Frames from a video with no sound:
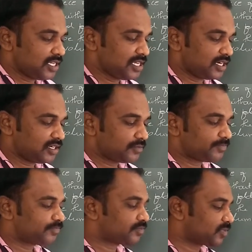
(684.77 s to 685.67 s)
here
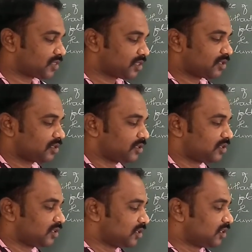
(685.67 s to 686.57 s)

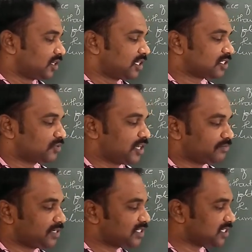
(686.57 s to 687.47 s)
a
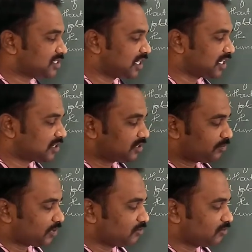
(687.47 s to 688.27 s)
square piece is there.